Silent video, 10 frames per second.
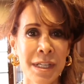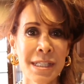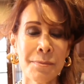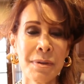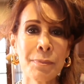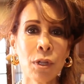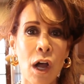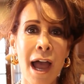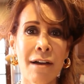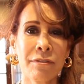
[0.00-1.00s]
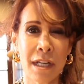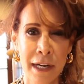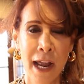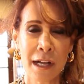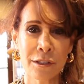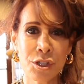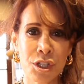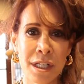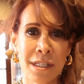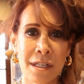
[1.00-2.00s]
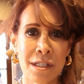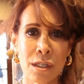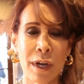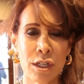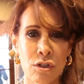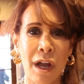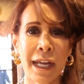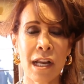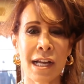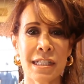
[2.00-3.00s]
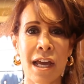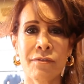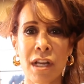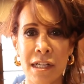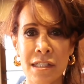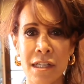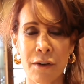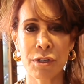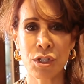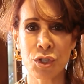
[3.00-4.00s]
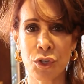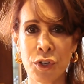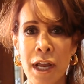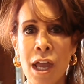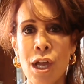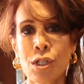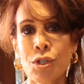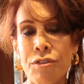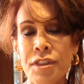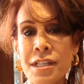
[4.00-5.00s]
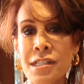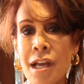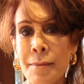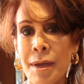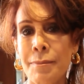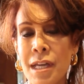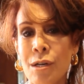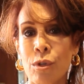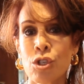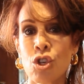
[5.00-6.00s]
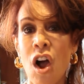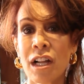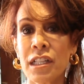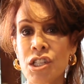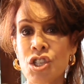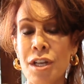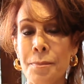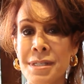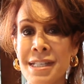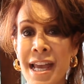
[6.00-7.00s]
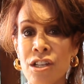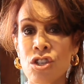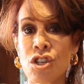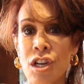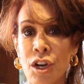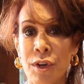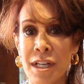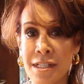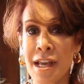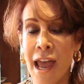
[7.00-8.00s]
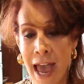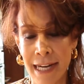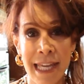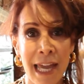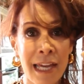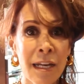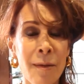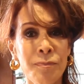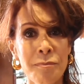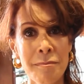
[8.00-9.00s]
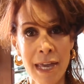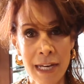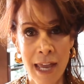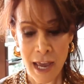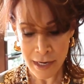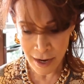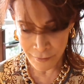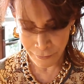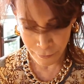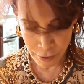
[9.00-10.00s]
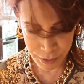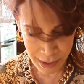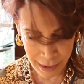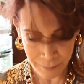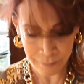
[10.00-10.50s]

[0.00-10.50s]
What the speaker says: Some people have nut allergies, and so I try not to have nuts in every dessert. So this time I made it with chocolate chips and cherries. And again, made ahead and froze it.